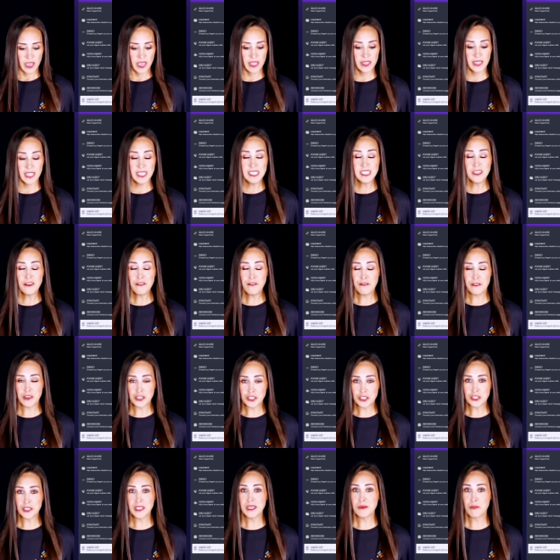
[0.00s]
and let's
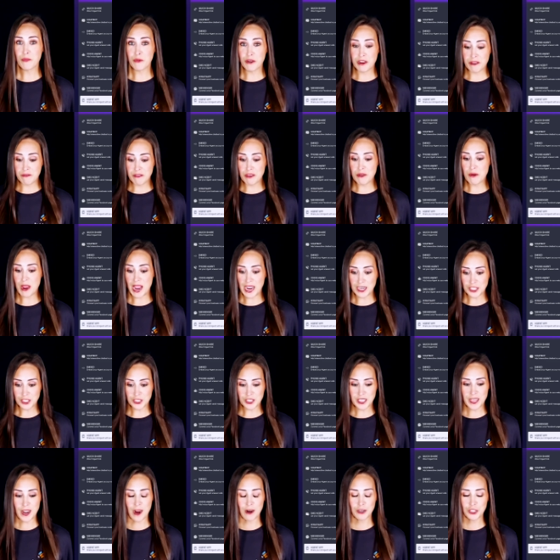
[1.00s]
officially preview
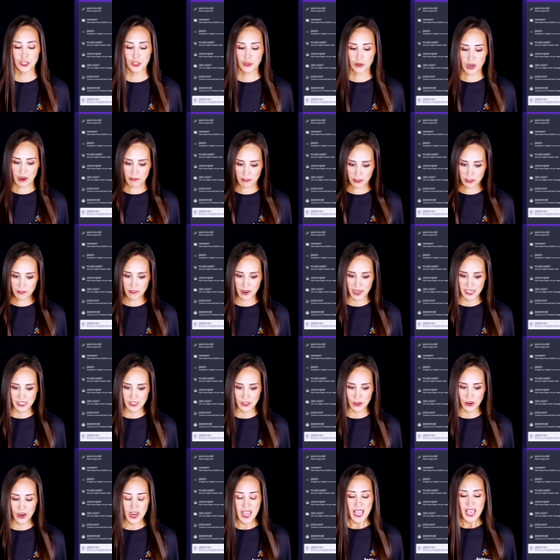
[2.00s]
Ashley, our travel
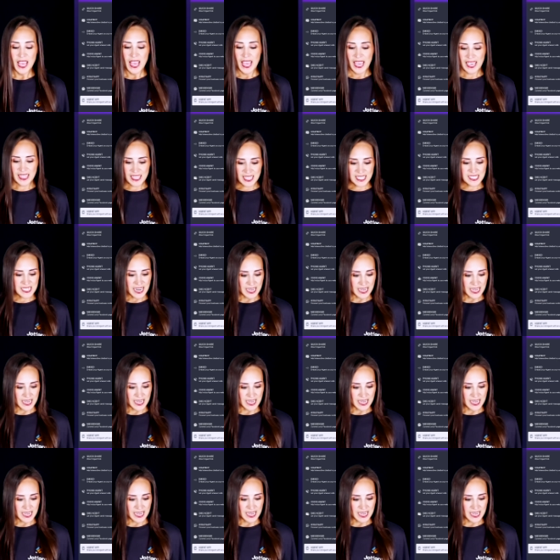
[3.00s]
advisor, and